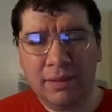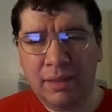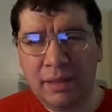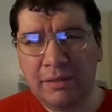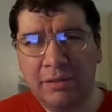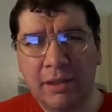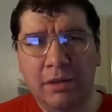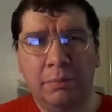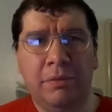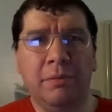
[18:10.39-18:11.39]
That actually
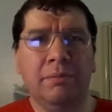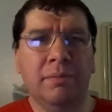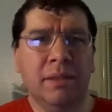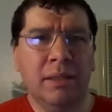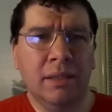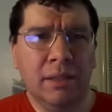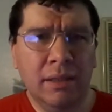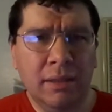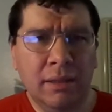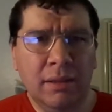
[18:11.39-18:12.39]
helped him,
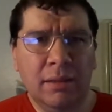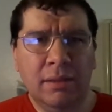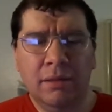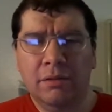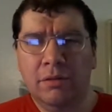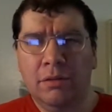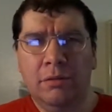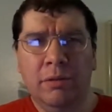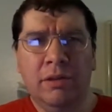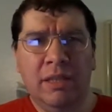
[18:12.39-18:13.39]

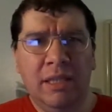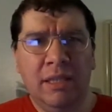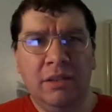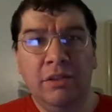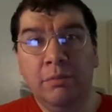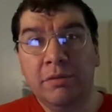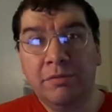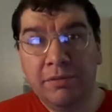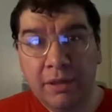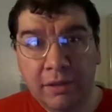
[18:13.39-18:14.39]
going around eating human
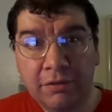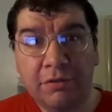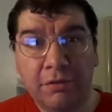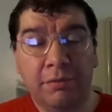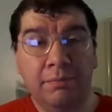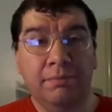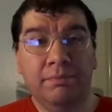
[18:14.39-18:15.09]
flesh